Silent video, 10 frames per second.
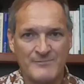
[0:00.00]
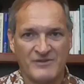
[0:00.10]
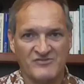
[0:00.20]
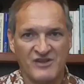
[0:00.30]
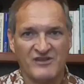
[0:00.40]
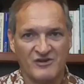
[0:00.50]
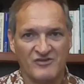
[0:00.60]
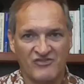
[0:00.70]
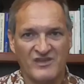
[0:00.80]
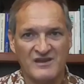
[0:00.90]
a
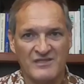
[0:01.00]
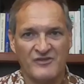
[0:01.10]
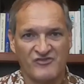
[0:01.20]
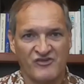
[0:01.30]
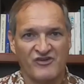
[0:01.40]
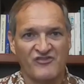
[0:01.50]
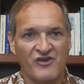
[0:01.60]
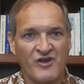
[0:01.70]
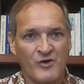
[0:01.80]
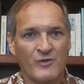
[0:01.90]
particular seat in the
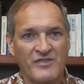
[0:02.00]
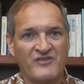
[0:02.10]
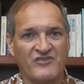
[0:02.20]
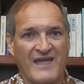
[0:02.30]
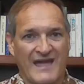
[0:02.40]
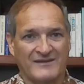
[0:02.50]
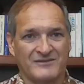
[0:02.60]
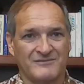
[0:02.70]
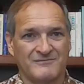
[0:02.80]
church where they sat.